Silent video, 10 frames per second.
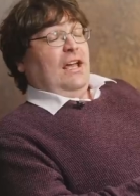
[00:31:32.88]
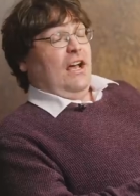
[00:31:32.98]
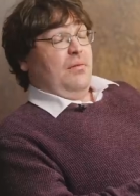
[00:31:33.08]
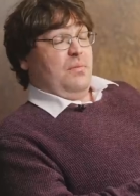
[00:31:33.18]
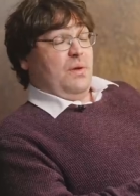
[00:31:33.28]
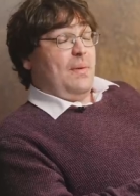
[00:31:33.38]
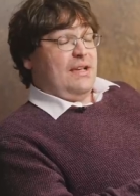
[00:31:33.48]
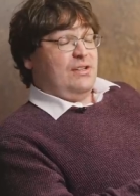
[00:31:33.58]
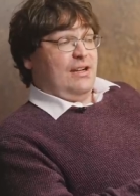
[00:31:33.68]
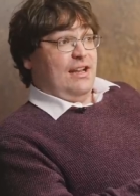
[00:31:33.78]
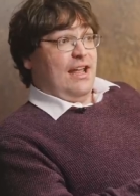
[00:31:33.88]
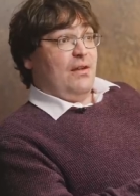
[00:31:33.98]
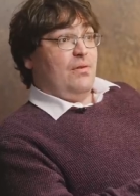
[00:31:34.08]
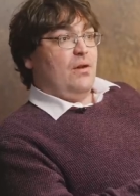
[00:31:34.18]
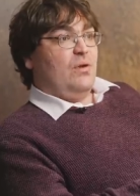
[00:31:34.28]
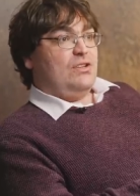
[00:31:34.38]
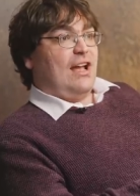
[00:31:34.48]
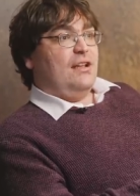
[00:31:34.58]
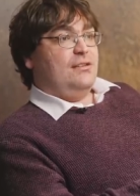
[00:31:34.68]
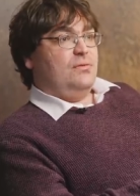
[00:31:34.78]
know, basically an area which
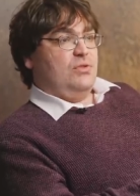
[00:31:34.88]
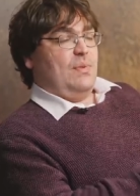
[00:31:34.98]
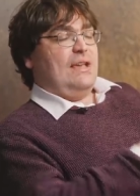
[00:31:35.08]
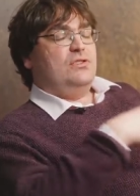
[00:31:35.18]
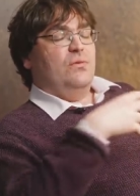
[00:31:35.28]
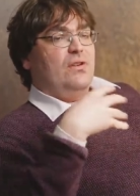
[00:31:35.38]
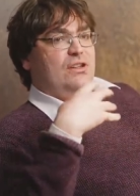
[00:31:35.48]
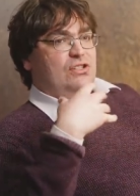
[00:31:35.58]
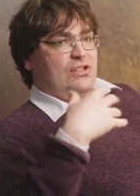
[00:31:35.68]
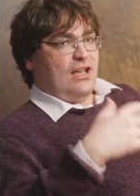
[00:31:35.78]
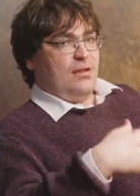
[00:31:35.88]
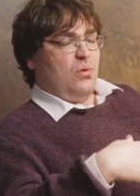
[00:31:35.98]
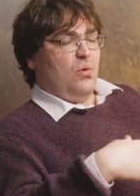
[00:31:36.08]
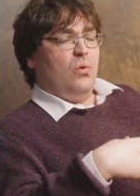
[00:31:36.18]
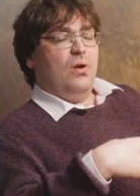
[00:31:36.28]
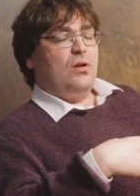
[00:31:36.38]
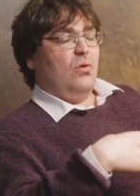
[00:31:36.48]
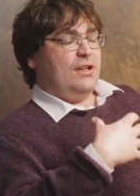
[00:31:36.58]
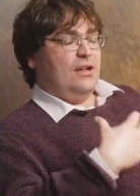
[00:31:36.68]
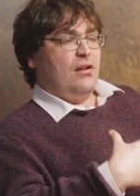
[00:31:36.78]
was based on very stable
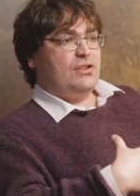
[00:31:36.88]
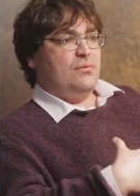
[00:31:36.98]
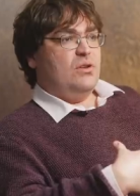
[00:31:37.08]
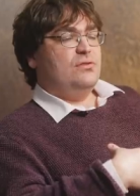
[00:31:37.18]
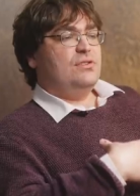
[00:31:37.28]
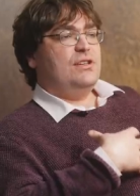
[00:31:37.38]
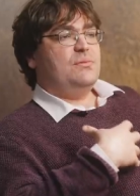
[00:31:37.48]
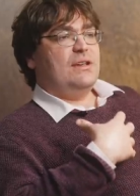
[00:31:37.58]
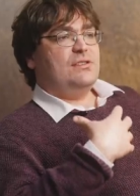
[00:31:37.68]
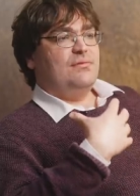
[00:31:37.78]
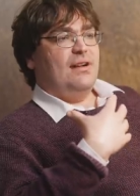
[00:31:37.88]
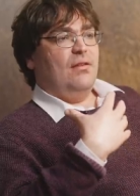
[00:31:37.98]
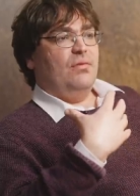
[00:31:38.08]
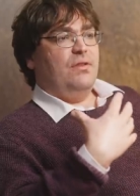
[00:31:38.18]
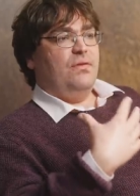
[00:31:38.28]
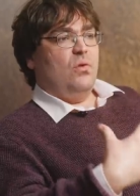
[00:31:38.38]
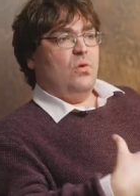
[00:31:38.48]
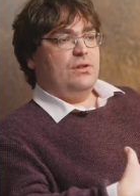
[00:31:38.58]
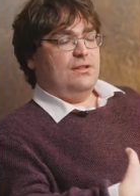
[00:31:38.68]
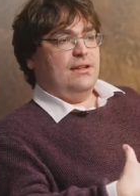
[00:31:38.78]
working class communities based around the
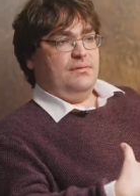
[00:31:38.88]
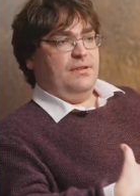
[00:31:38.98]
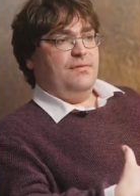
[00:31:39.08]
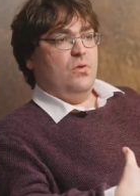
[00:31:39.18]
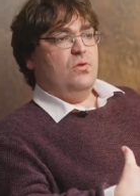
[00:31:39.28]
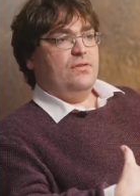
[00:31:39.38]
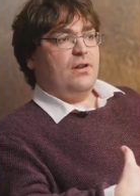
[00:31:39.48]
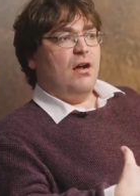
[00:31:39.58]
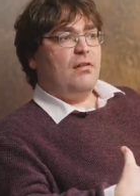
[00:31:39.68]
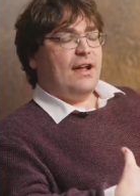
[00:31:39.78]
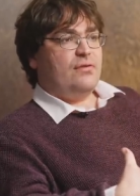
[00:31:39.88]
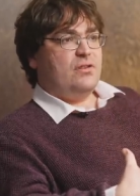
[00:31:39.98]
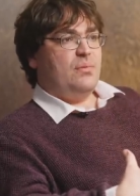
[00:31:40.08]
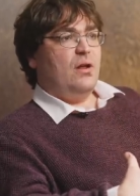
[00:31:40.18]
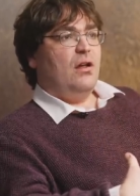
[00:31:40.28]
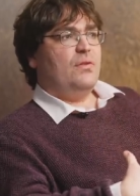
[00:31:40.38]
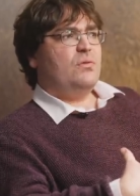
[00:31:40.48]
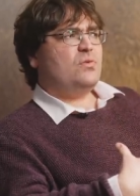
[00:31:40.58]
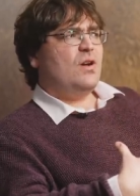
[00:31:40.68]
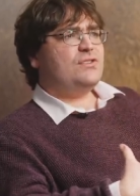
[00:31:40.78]
Ford car factory plant. It
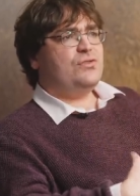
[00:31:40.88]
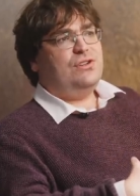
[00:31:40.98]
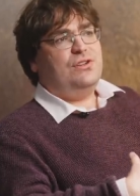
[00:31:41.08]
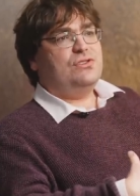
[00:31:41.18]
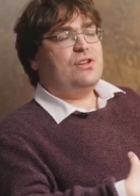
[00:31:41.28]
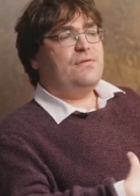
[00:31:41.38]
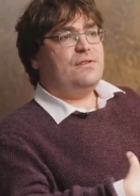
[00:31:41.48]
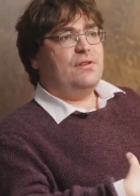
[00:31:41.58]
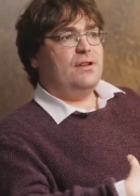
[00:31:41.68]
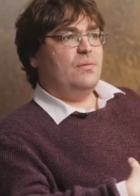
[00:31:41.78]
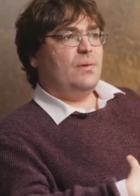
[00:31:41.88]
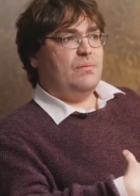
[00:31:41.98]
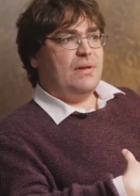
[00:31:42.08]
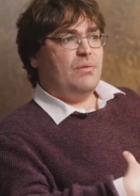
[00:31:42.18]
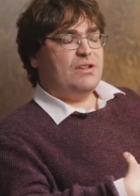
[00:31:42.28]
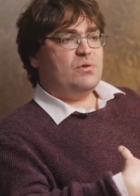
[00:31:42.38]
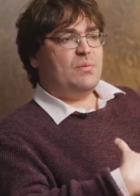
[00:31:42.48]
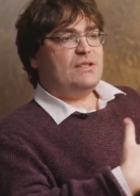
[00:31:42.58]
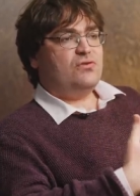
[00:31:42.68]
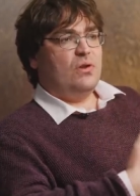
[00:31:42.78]
was quite socially conservative in many ways. It was
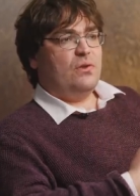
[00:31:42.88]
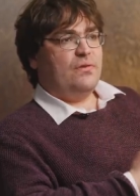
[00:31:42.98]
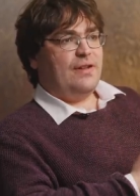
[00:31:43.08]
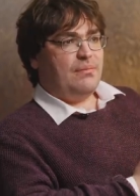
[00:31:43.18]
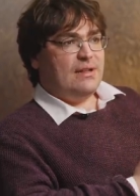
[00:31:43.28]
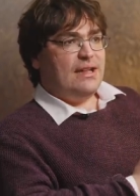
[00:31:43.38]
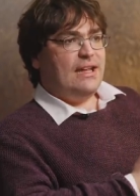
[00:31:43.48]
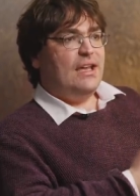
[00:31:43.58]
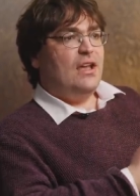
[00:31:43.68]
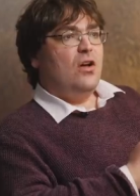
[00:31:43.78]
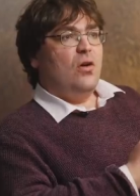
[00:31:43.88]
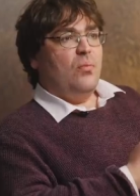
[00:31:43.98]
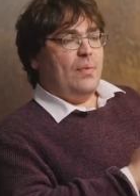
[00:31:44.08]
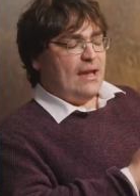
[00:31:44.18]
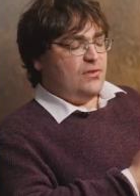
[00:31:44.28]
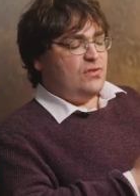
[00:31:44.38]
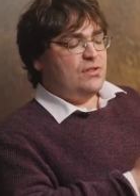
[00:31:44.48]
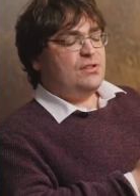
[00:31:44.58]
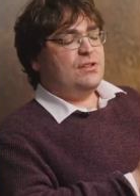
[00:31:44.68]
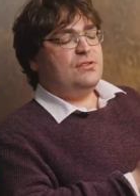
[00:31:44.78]
based strongly on family, on
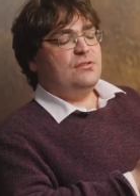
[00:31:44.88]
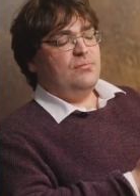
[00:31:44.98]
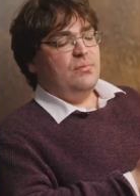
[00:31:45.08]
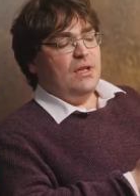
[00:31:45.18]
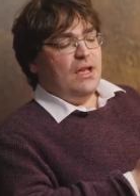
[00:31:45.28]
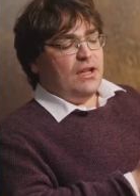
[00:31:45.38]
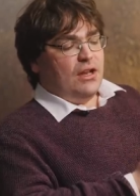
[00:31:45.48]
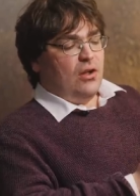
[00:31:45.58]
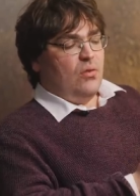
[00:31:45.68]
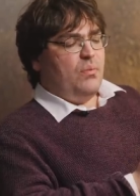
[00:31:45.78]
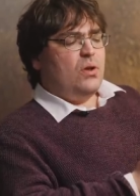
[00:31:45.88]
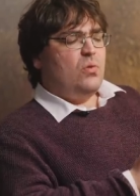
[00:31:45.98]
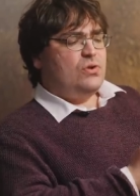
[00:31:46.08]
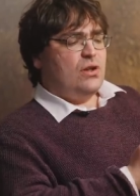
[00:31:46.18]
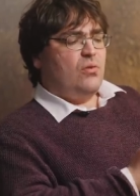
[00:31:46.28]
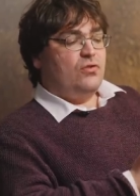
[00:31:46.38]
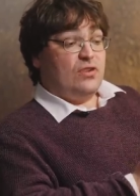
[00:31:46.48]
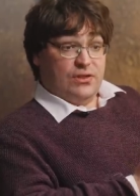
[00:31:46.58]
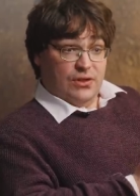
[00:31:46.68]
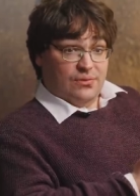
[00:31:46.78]
patriotism, you know, but also on
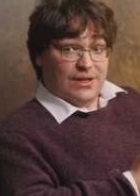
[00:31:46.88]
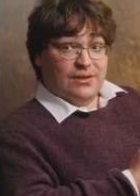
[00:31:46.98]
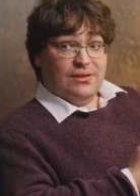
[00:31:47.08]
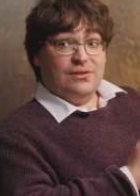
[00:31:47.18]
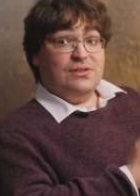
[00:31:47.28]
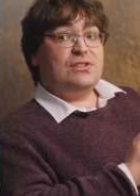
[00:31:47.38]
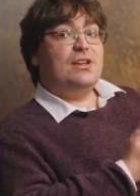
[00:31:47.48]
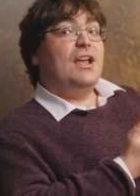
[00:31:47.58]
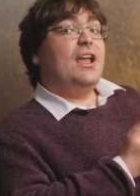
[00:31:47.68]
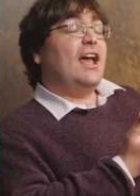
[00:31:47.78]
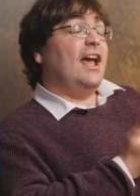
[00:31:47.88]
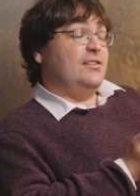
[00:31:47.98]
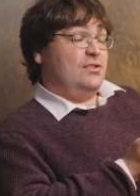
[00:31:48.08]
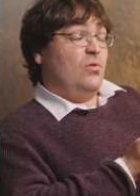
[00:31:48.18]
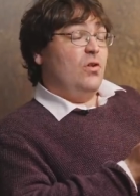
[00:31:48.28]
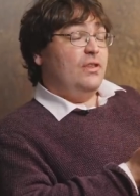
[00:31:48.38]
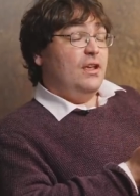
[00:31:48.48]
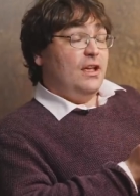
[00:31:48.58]
trade unions and so on,